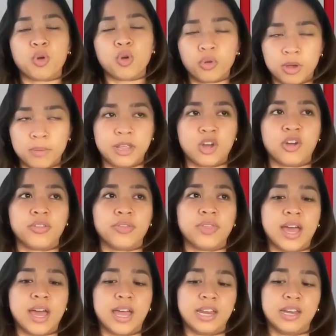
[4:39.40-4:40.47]
programming
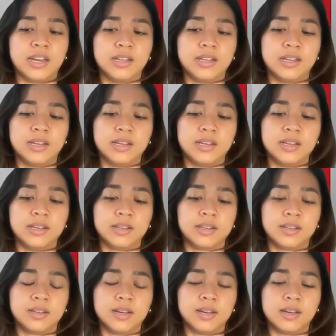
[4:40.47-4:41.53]
uh
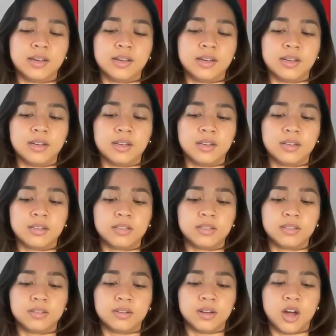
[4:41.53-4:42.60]

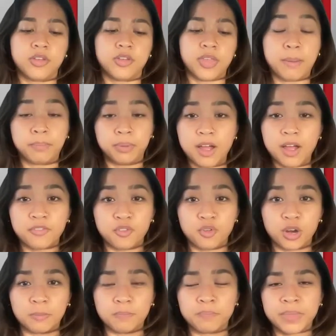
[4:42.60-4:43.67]
on that
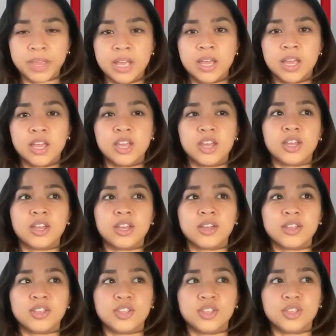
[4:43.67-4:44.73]
platform,
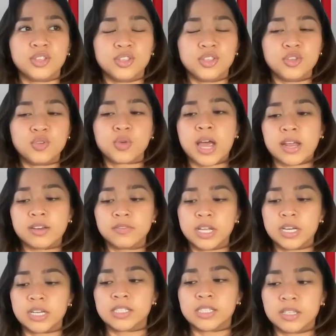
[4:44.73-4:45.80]
you kind of
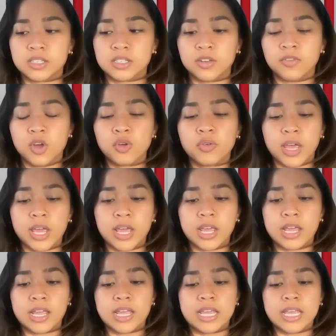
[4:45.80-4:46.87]
get a sense of,
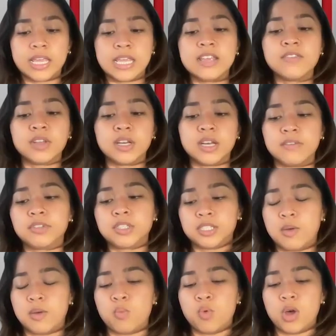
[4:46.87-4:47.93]
okay, even if
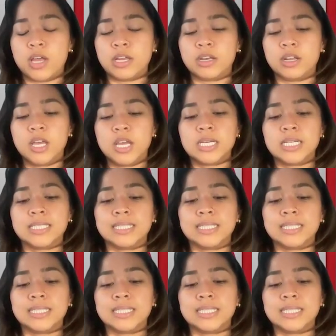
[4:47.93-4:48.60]
someone